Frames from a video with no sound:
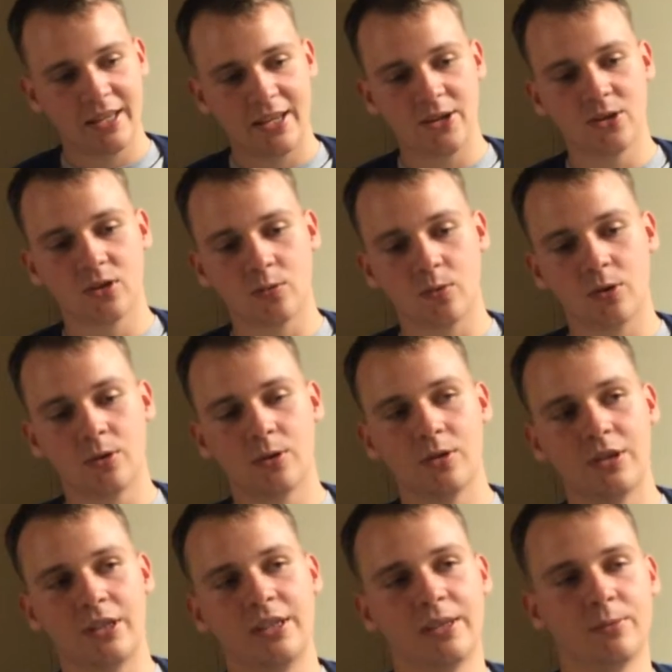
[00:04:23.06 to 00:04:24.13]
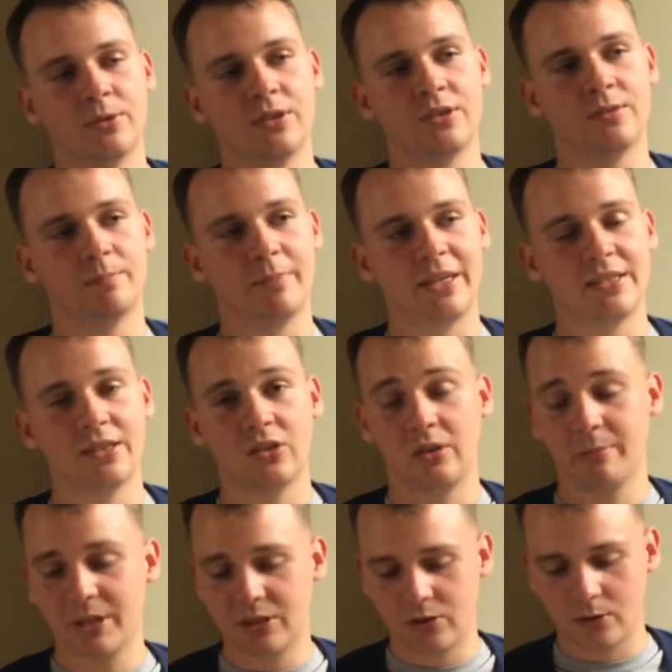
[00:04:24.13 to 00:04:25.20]
heal the world and it was
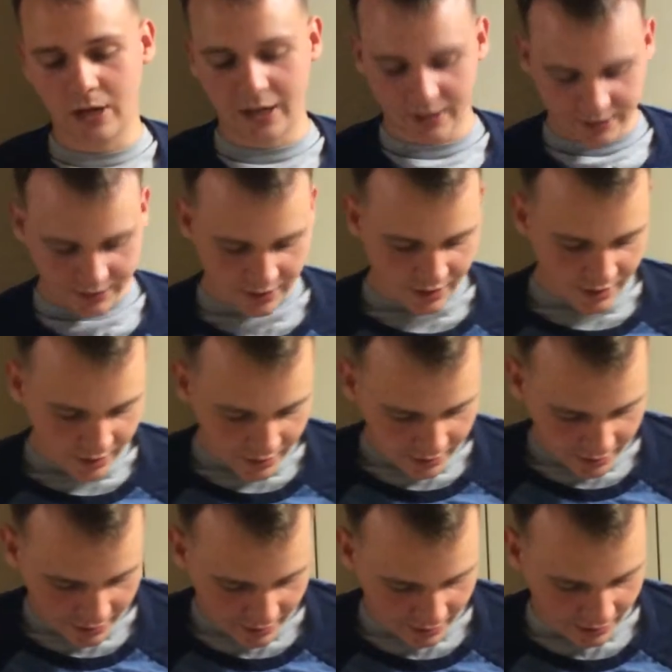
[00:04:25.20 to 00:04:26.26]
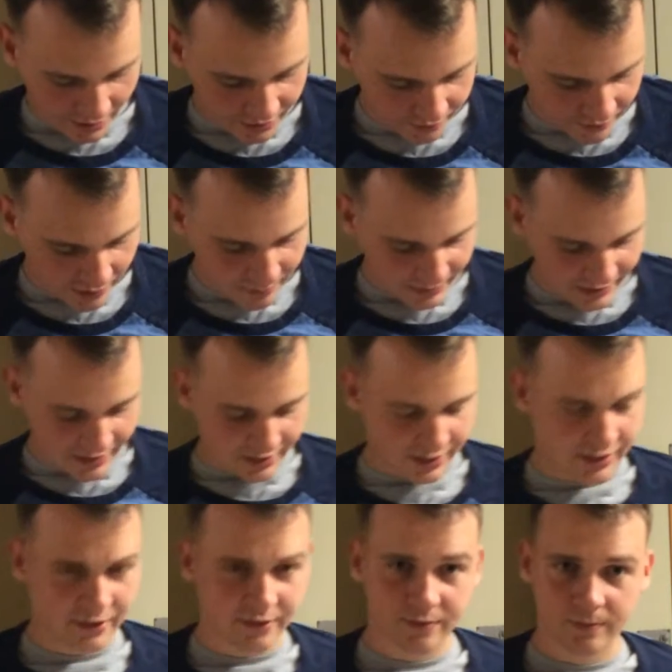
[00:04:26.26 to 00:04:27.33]
basically misdirect. At the very
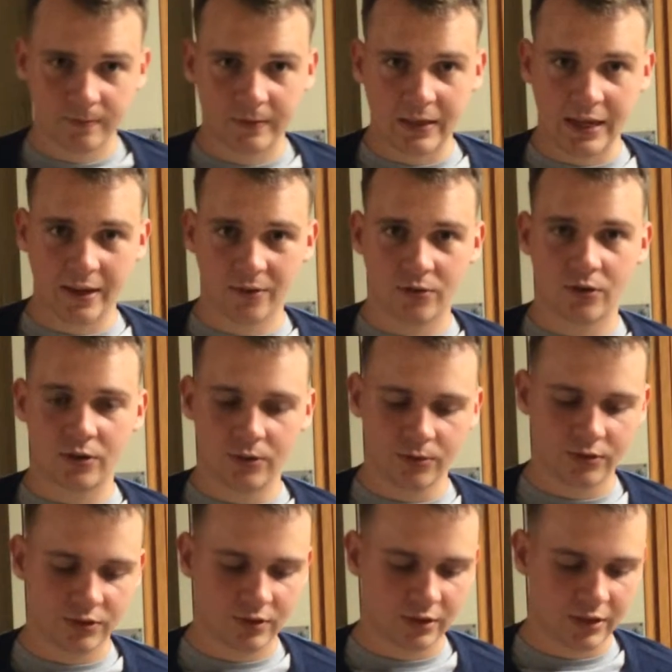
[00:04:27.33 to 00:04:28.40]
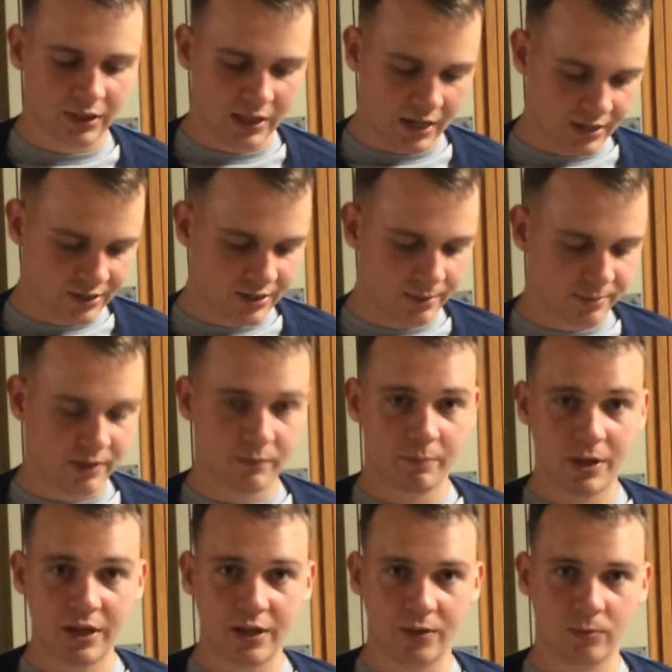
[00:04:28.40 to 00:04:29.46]
beginning, they introduced the concept of
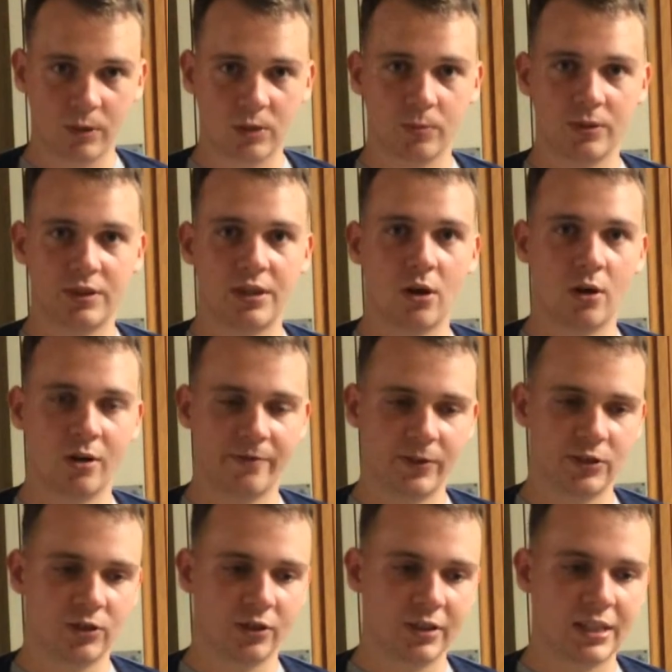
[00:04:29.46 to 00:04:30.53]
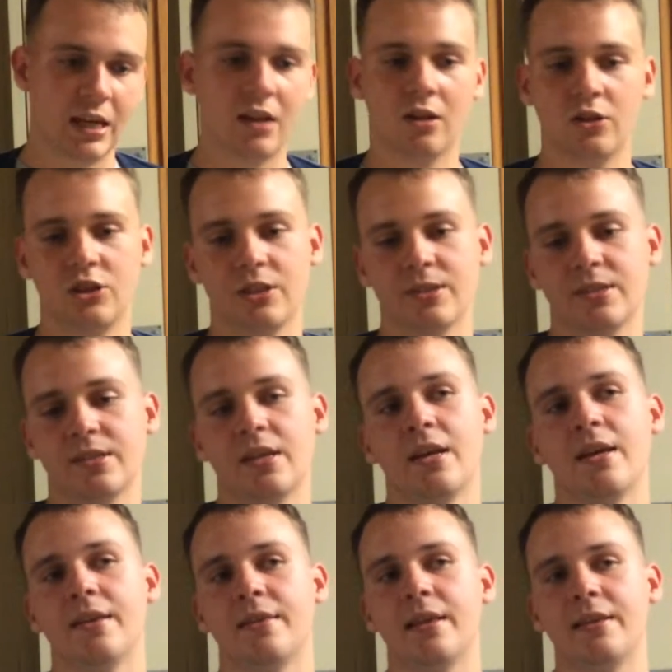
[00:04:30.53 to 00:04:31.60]
PINN, which was the artificial intelligence
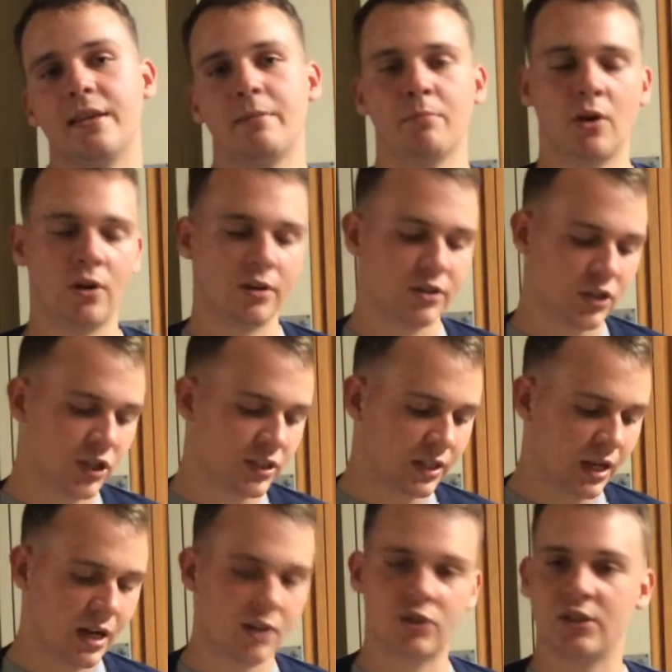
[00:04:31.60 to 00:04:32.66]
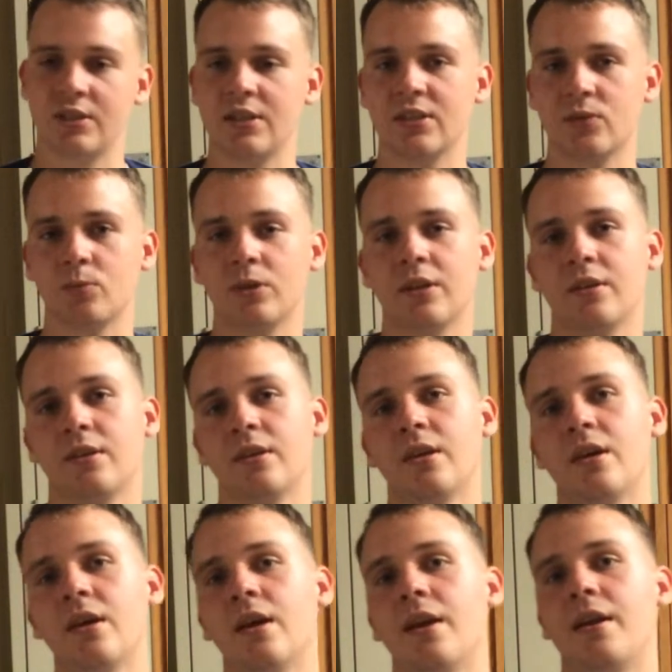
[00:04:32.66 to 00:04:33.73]
that they merged his consciousness with.
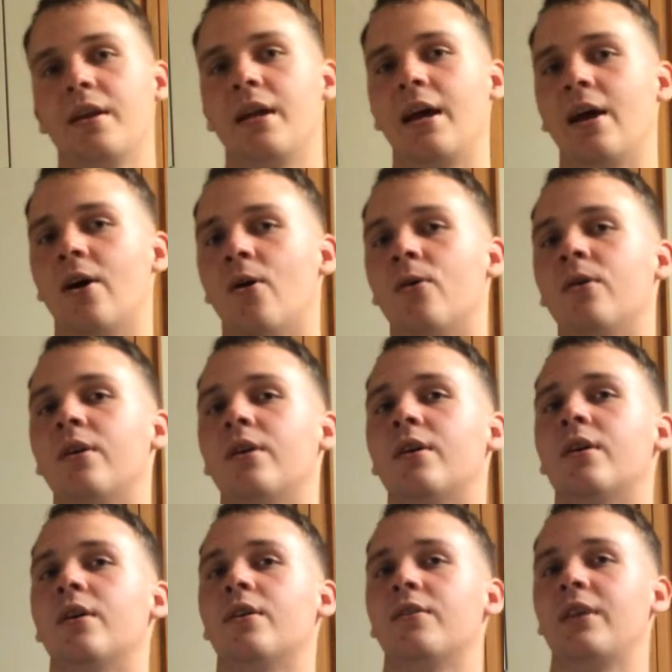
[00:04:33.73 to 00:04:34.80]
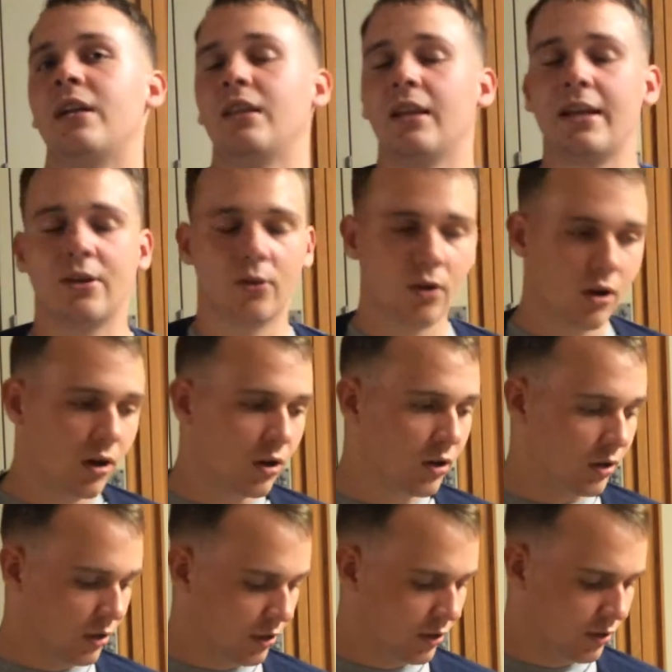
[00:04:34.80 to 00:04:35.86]
Now, they later
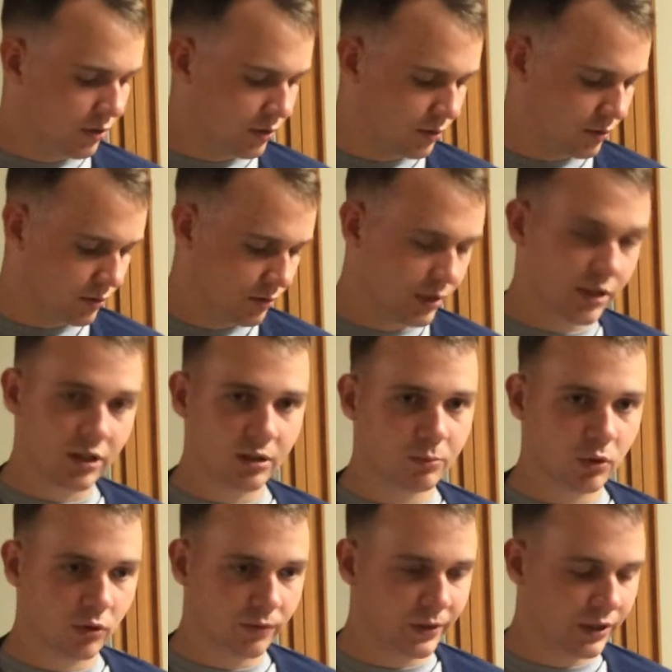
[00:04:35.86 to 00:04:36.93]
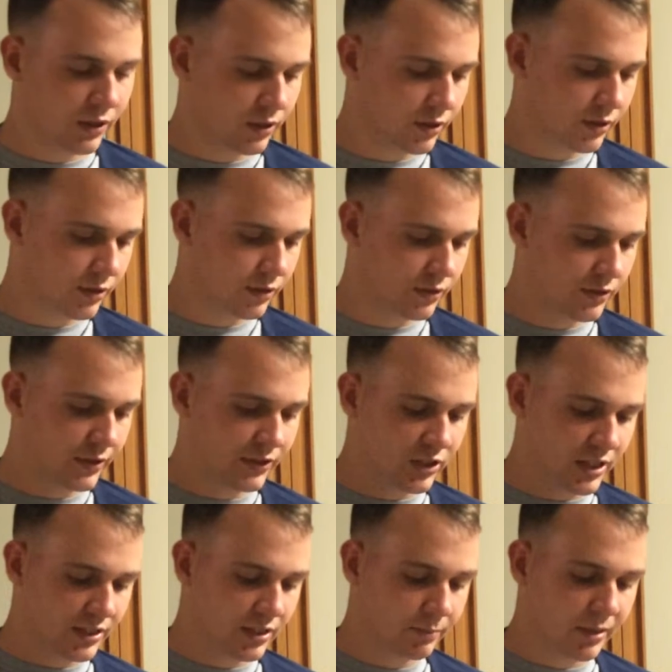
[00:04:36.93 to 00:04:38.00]
on in the movie
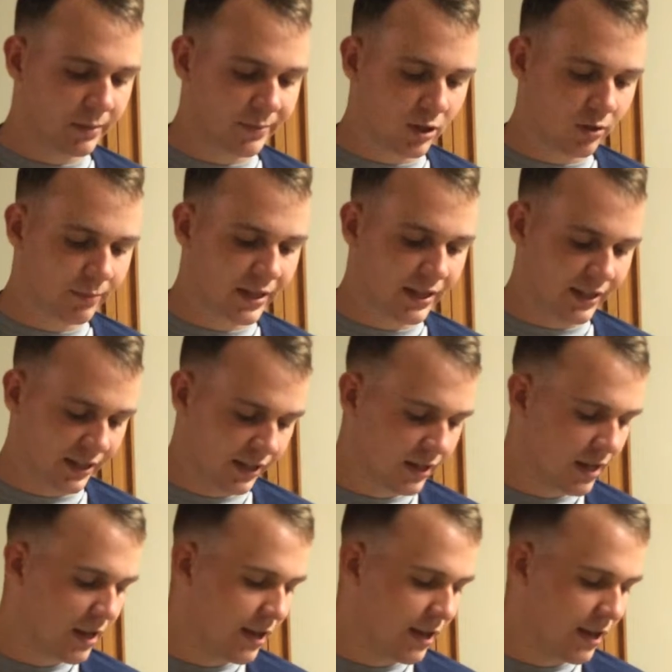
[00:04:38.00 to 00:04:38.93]
suggested by Paul Bettany